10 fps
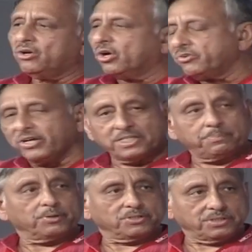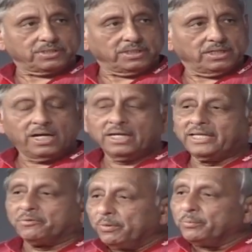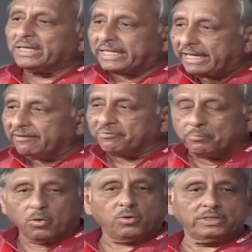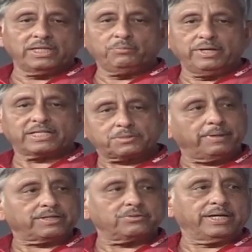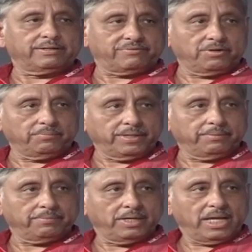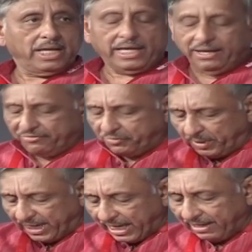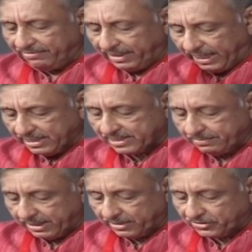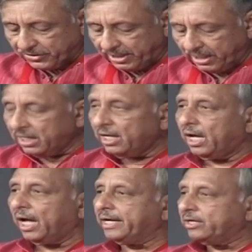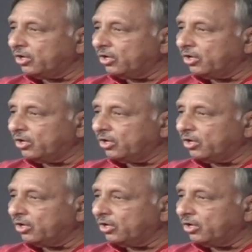non-reciprocity, that we will give more than we expect to get from them. If we have asymmetry and